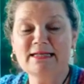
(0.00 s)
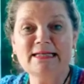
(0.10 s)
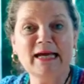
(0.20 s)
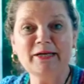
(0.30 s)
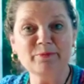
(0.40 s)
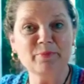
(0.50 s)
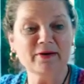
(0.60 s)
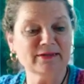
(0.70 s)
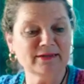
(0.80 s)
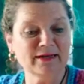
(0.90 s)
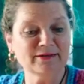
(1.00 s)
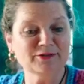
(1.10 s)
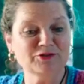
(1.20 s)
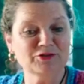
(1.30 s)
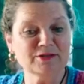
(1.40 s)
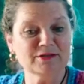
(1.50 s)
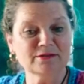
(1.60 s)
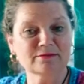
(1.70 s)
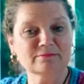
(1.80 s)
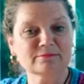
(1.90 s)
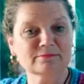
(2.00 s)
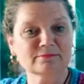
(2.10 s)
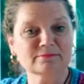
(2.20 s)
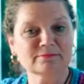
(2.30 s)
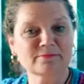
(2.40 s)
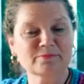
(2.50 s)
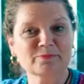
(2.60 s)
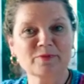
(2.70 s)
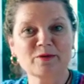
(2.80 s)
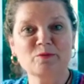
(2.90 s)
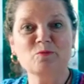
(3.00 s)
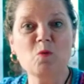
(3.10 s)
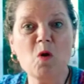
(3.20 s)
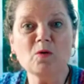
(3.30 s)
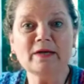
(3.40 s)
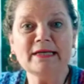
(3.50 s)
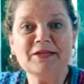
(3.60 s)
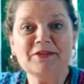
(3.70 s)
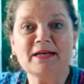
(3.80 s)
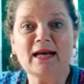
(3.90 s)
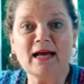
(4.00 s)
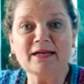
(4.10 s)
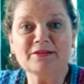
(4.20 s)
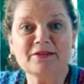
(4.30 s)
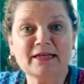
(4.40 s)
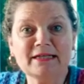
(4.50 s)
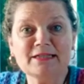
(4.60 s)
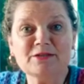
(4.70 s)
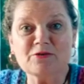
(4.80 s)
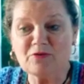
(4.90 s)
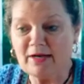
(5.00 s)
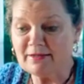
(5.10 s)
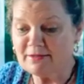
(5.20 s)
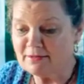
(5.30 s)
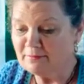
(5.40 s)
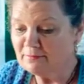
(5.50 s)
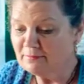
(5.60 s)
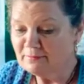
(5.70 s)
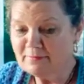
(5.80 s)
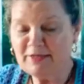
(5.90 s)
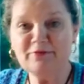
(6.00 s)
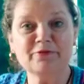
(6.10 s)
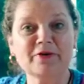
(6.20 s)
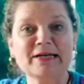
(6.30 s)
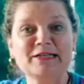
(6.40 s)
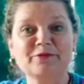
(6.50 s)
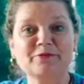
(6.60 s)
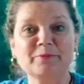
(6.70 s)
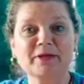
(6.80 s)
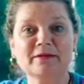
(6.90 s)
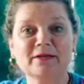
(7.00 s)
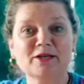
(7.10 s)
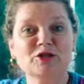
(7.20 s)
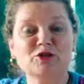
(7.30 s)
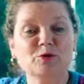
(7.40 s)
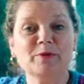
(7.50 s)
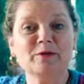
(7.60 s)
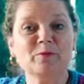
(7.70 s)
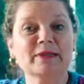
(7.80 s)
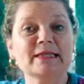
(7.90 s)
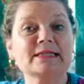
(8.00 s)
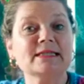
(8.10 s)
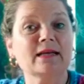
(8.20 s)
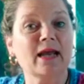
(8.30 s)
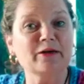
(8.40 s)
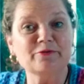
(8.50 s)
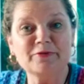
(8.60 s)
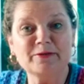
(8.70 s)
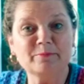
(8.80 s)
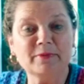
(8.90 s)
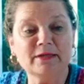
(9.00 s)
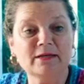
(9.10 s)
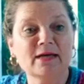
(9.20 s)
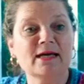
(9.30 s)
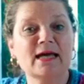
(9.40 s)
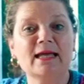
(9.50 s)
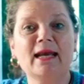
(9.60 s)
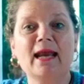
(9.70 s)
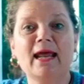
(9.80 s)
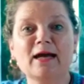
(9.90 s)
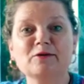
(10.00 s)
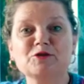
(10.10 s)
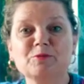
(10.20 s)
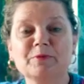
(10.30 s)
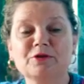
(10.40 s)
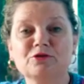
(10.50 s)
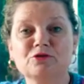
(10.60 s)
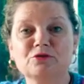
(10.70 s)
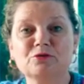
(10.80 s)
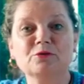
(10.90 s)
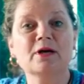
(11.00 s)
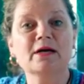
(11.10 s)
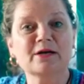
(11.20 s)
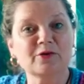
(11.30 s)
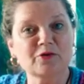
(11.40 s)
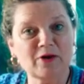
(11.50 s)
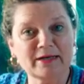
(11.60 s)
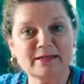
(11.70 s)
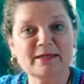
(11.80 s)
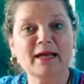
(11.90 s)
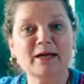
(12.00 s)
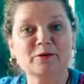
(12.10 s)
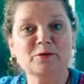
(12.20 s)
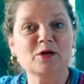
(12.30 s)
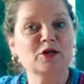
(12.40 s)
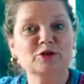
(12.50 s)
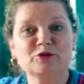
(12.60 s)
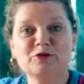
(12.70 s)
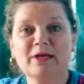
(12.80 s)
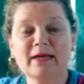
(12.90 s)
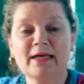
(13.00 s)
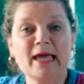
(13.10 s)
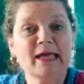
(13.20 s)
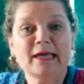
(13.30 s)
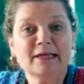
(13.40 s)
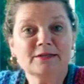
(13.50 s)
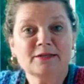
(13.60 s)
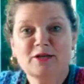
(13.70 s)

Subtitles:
day by day, just walking in the light that is right in front of me. Doing what this life in me allows me to do right now, today, and